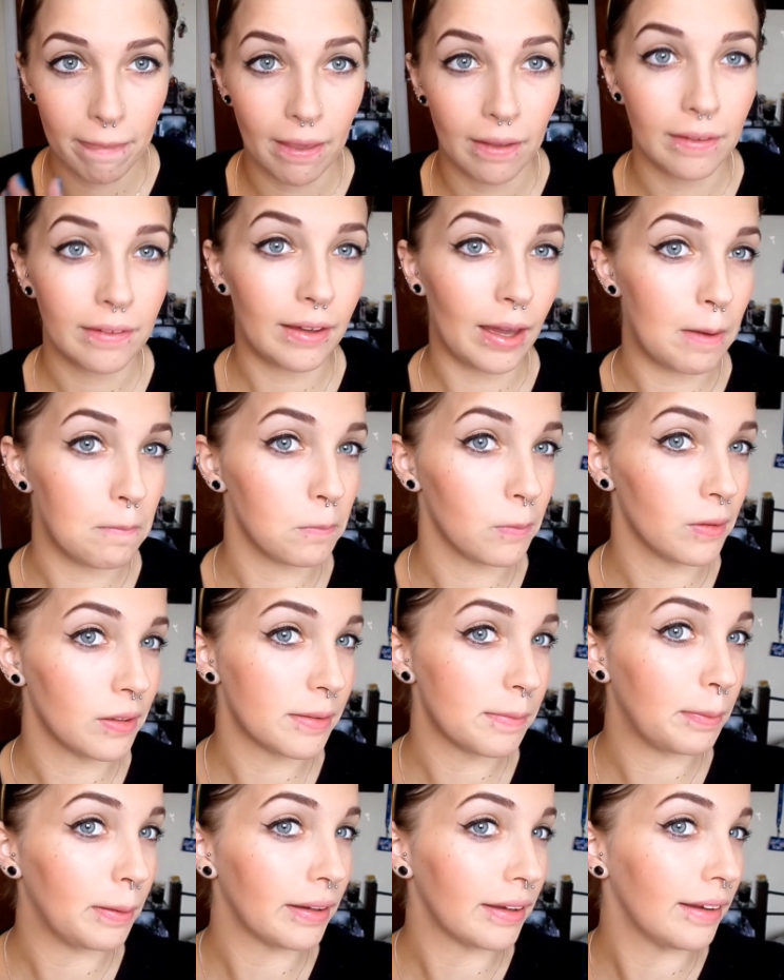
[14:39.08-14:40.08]
Camera's
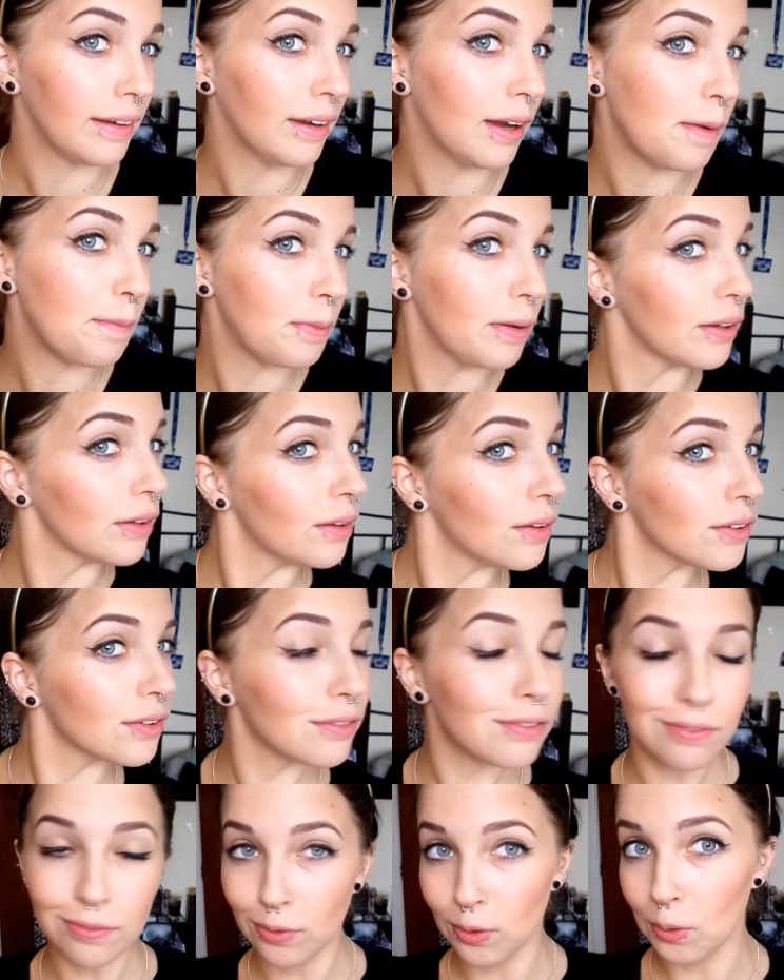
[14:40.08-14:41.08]
picking up a lot of
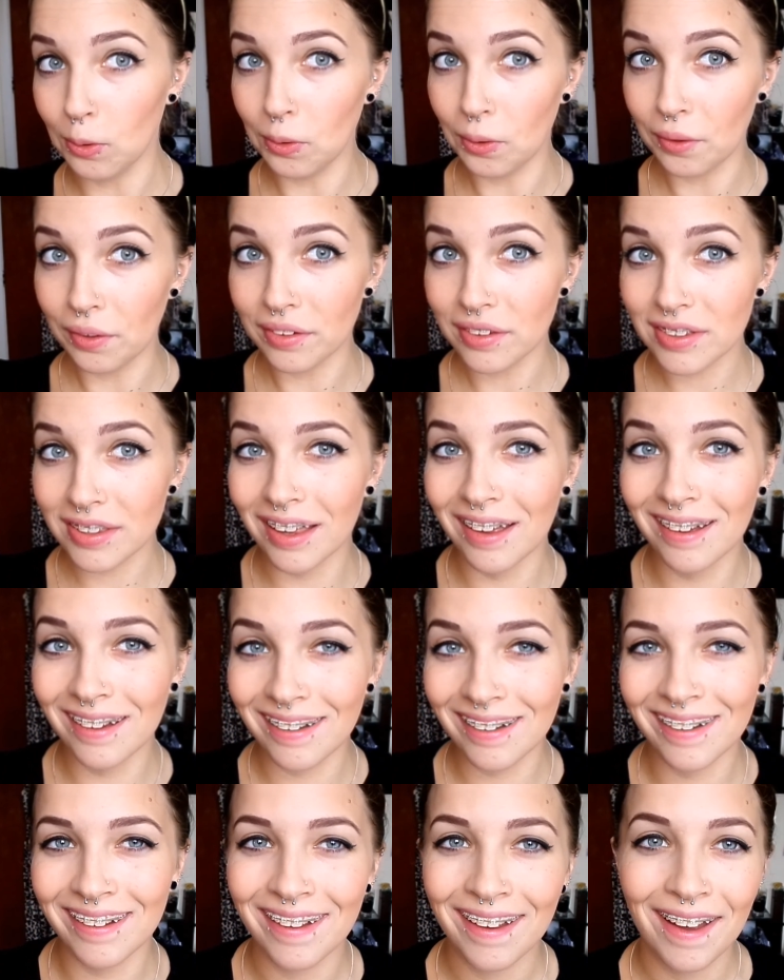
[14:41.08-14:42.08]
flaws,
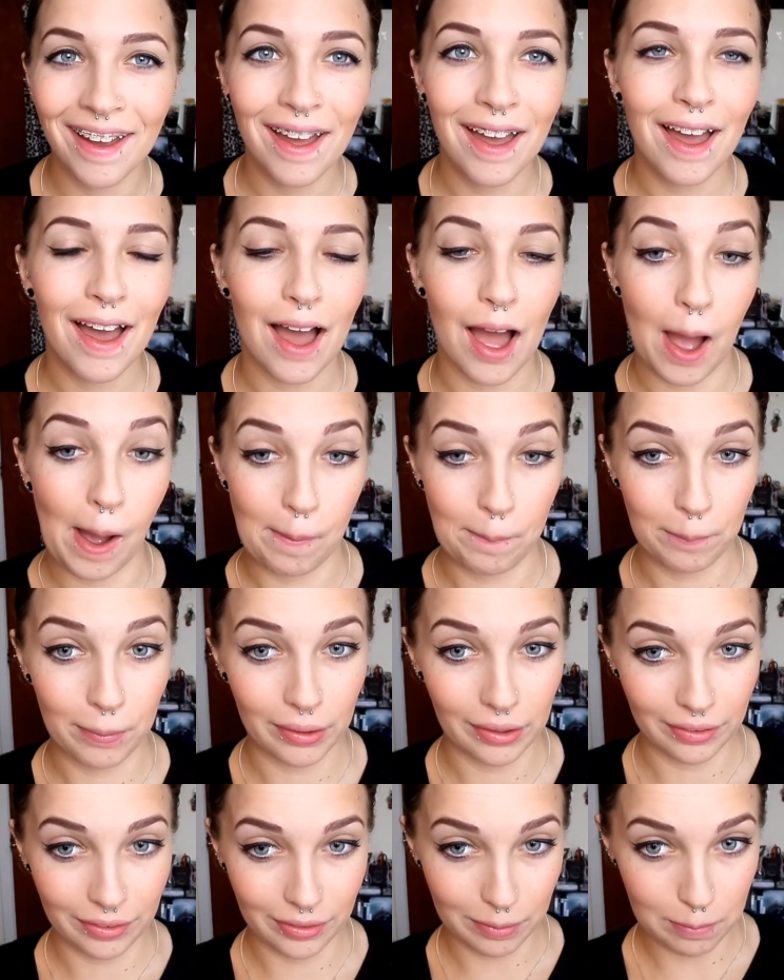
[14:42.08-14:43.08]
but
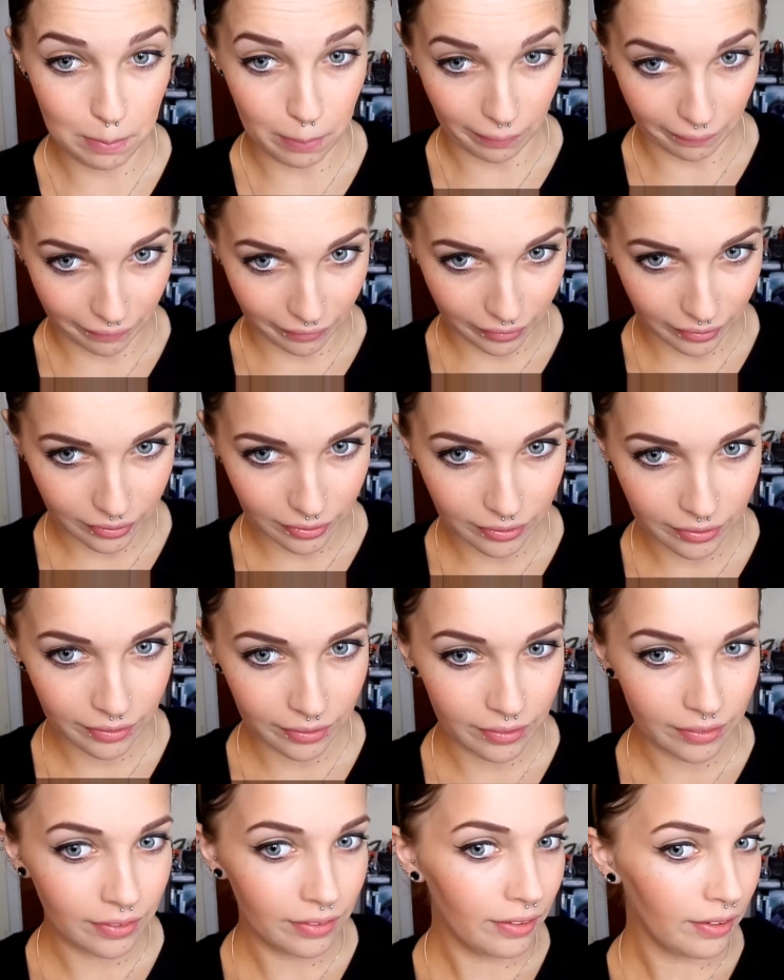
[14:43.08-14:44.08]
in the mirror
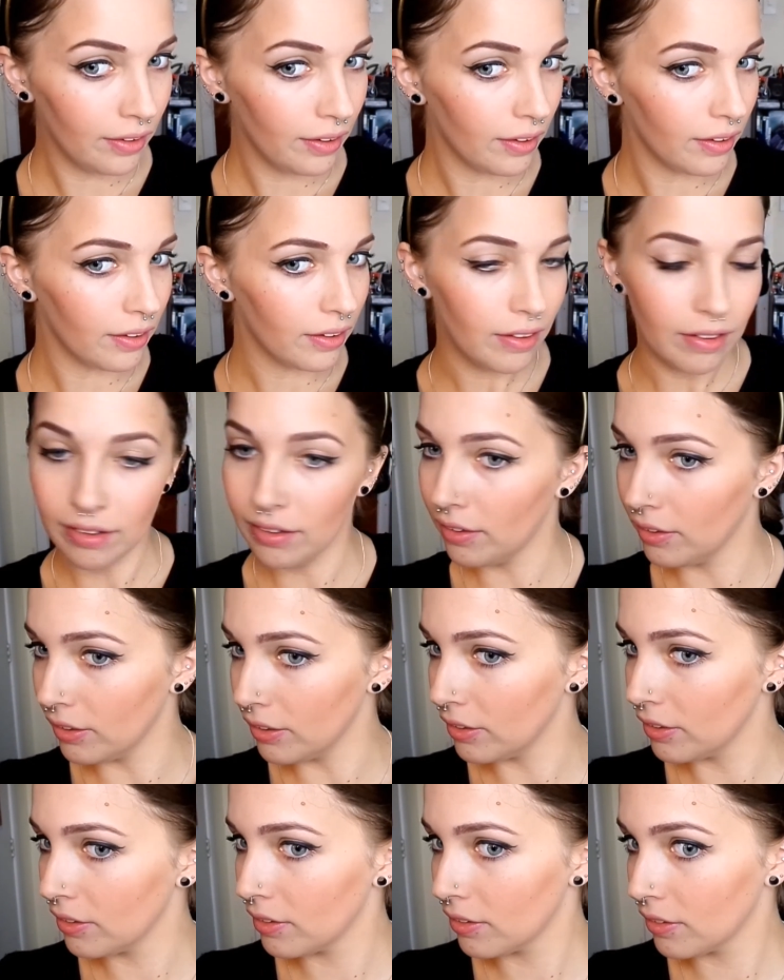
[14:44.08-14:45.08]

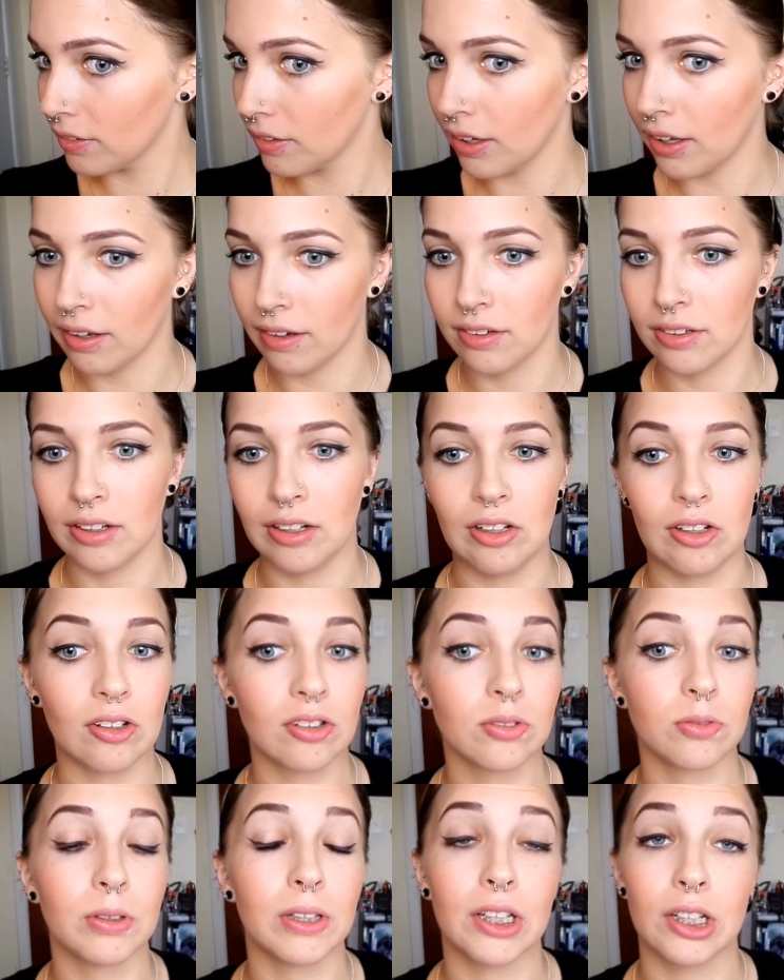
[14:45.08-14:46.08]
it actually looks
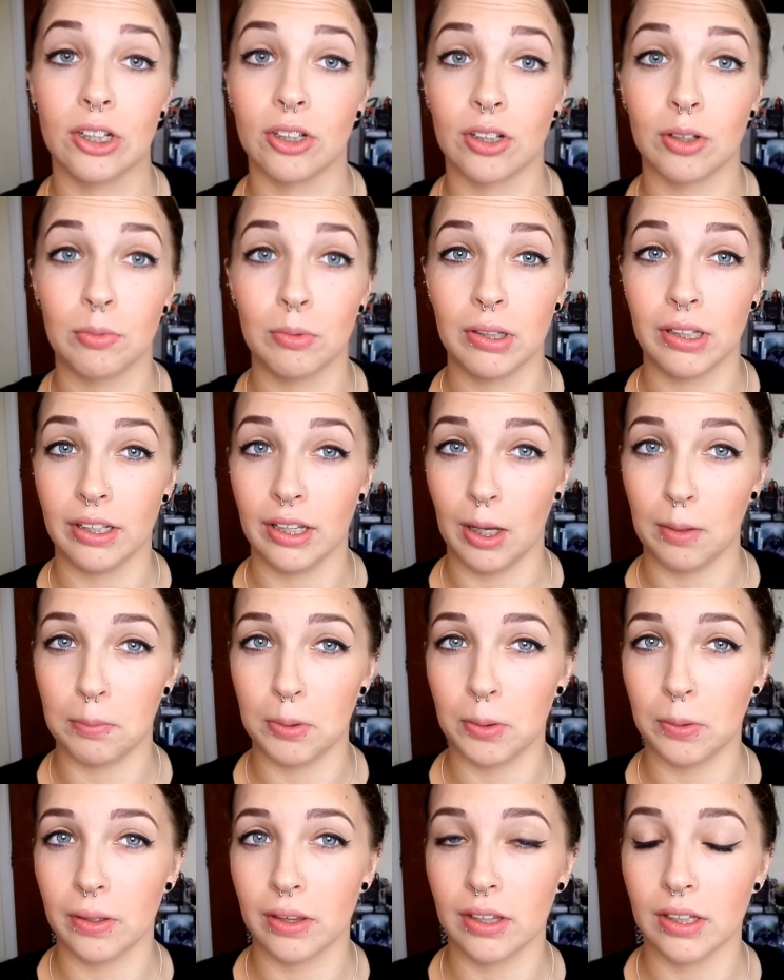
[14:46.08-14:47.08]
really good. I'm really happy
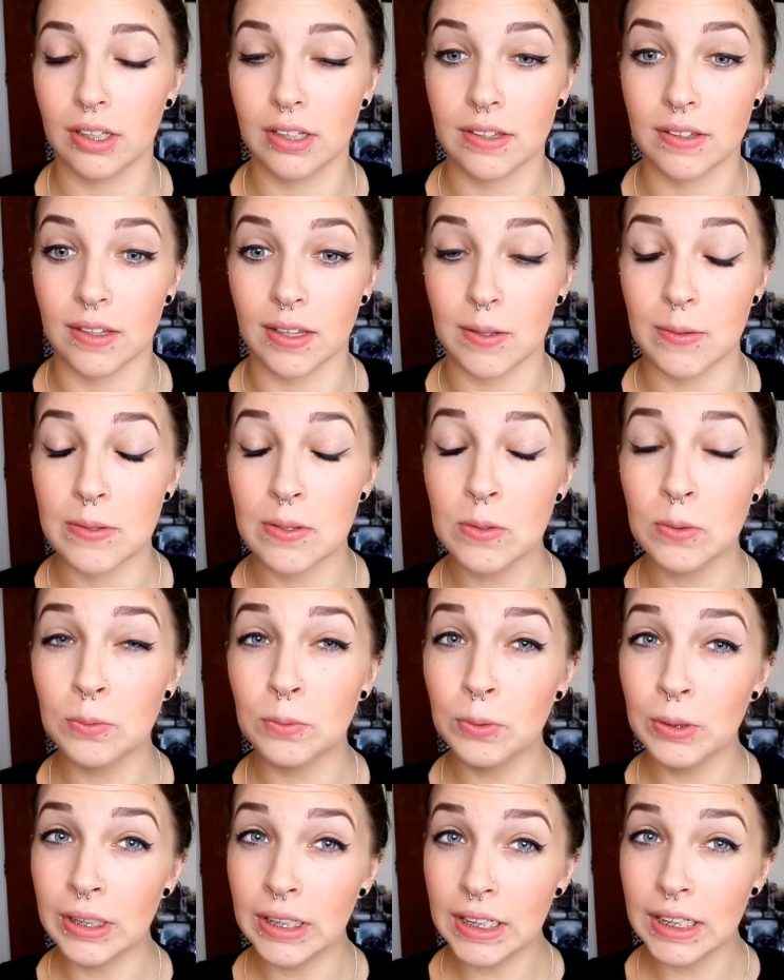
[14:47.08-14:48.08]
with it. So that was a
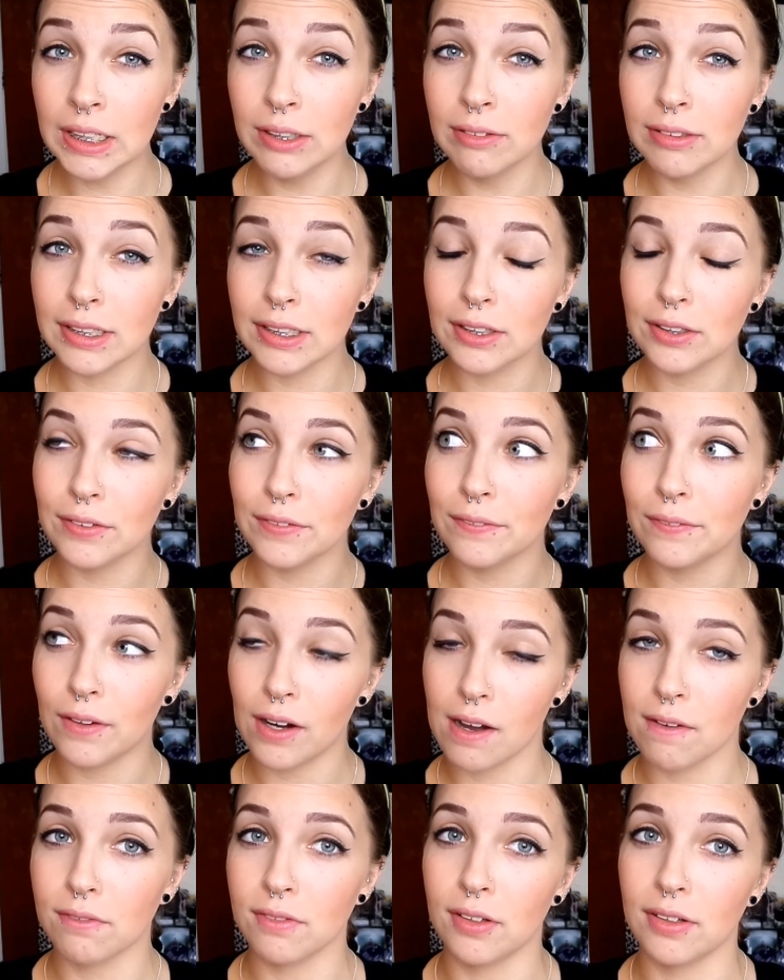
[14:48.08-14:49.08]
really really good
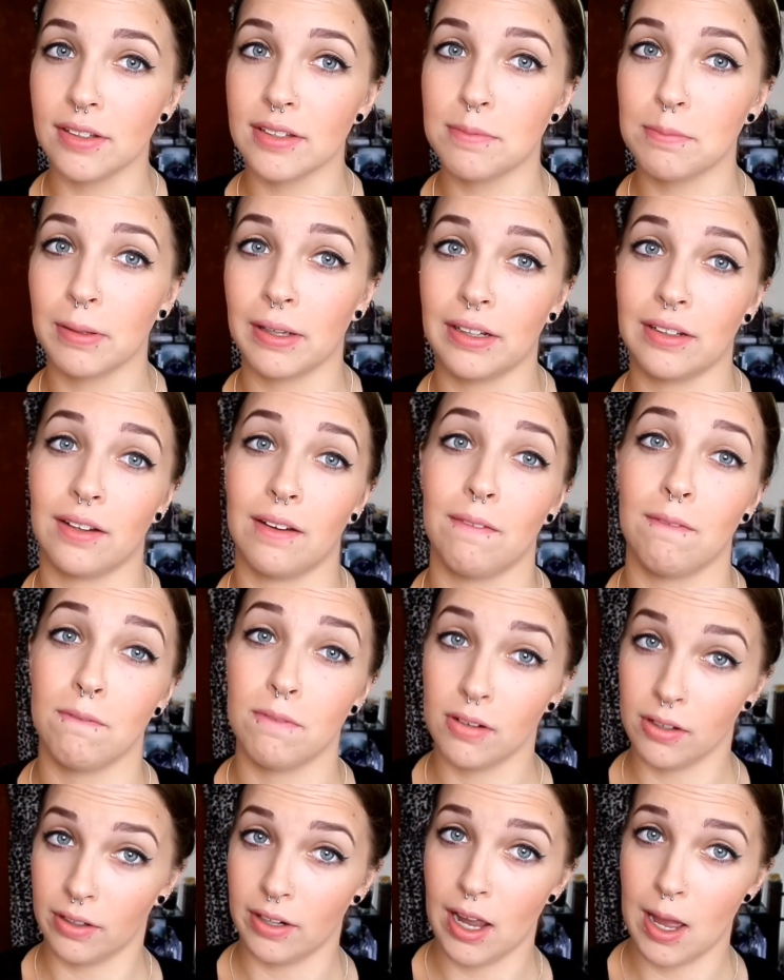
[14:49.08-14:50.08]
$5 spend. I'm
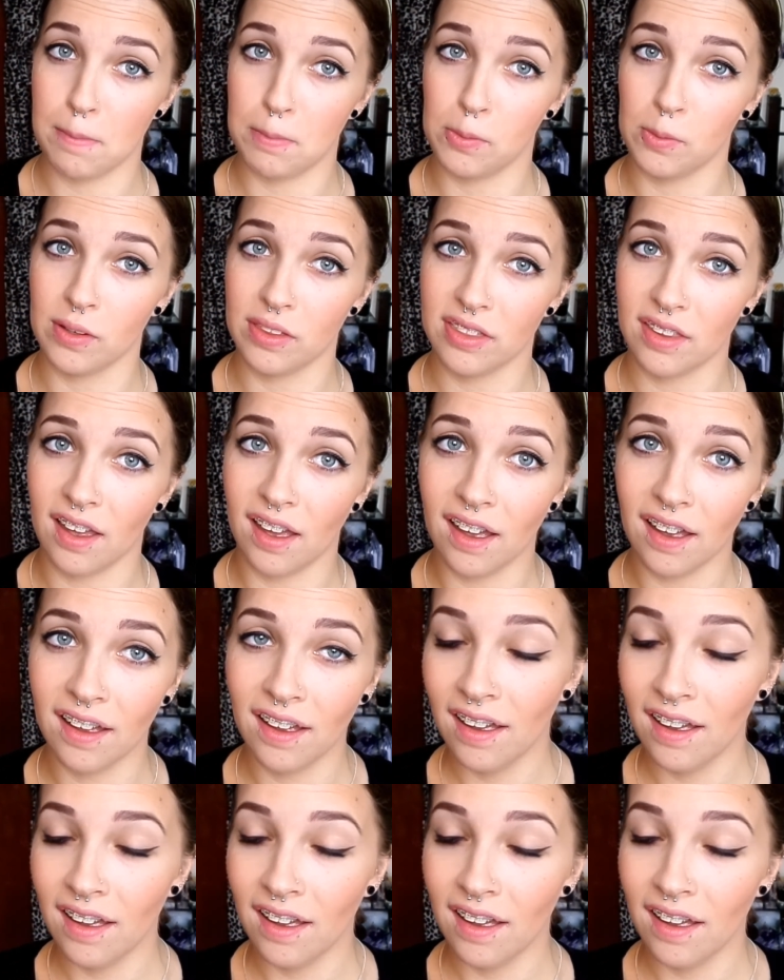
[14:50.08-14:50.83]
very happy with that.